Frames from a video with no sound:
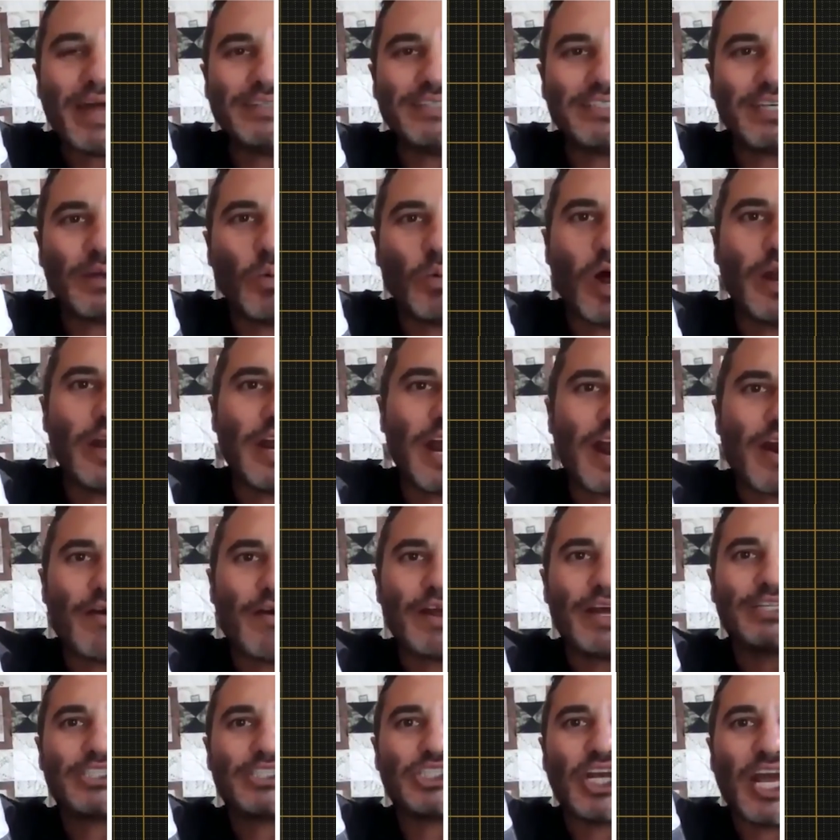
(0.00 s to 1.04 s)
pens in one
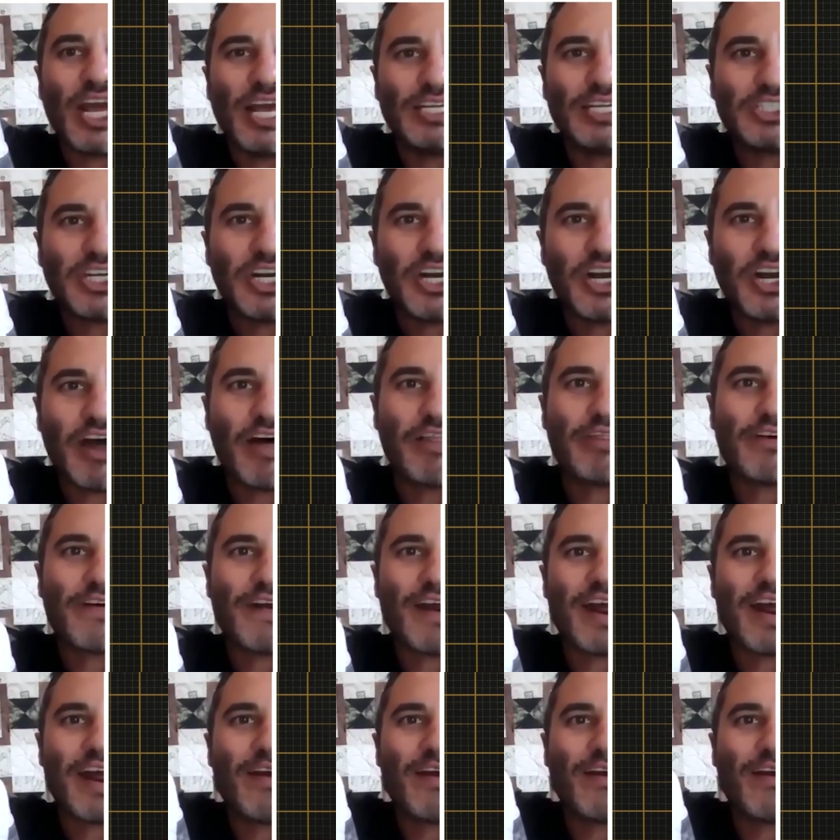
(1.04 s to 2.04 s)
area, change in another